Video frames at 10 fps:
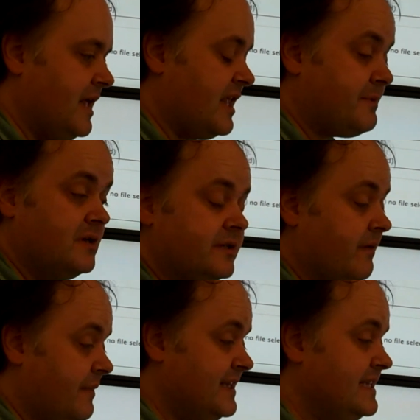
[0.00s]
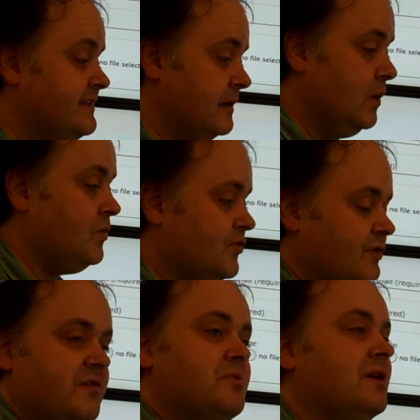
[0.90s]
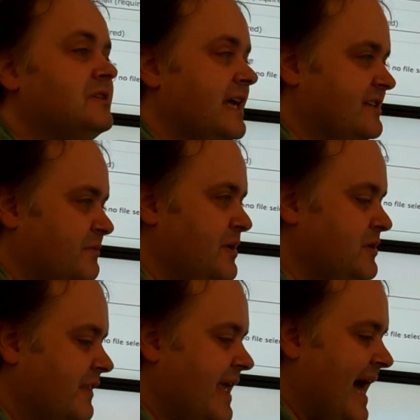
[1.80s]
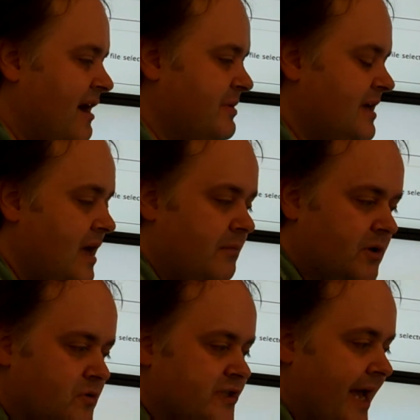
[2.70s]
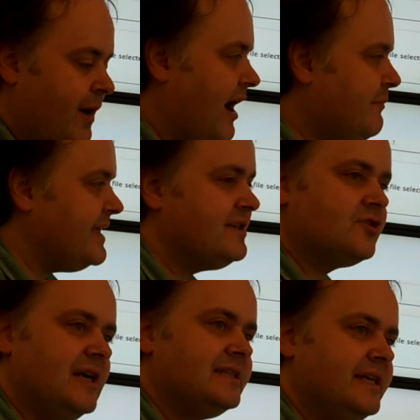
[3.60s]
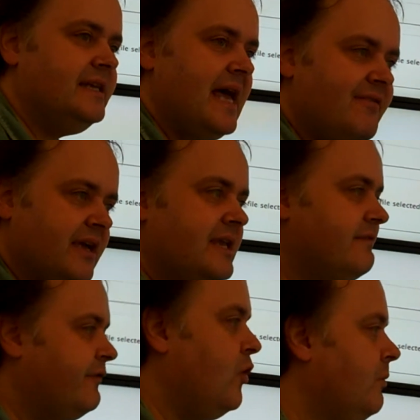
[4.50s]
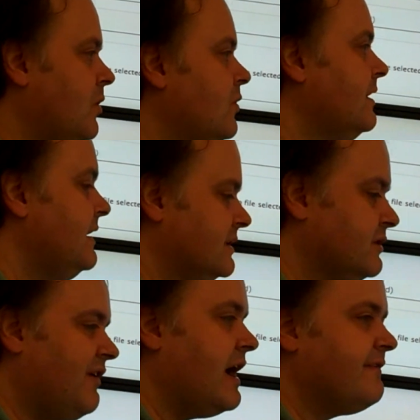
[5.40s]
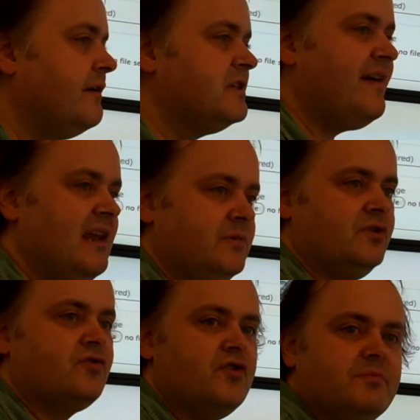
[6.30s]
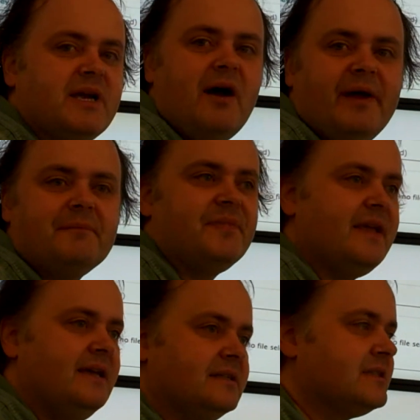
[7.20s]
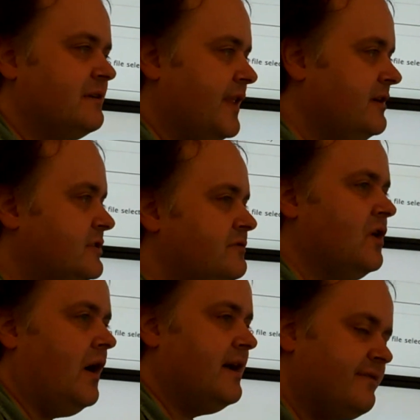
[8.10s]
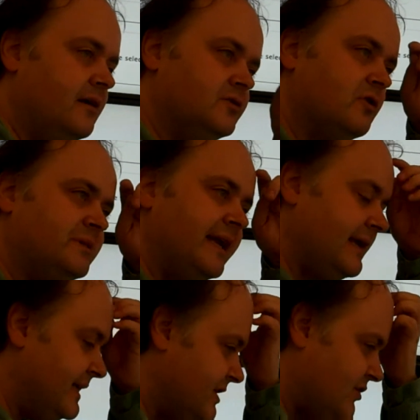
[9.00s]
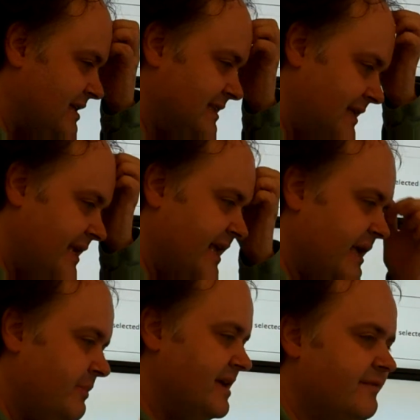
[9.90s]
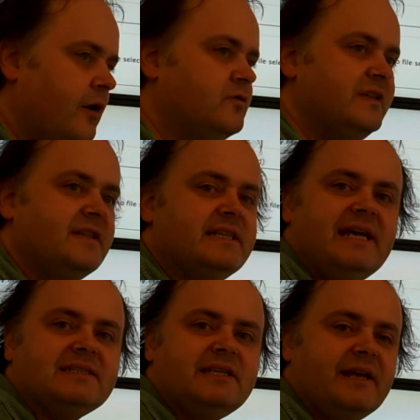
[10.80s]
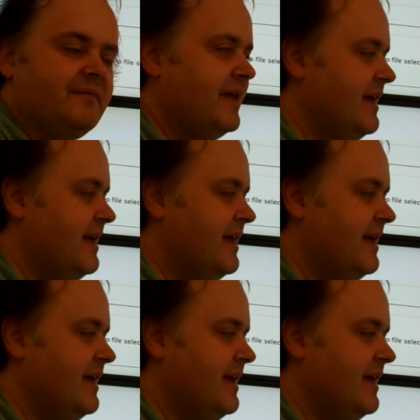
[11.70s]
I suppose this is the launch of the process of building the app, but also I'd be interested in having an informal sort of iPhone development group going, so that those who've got iPhones or are particularly interested in it can be involved in the testing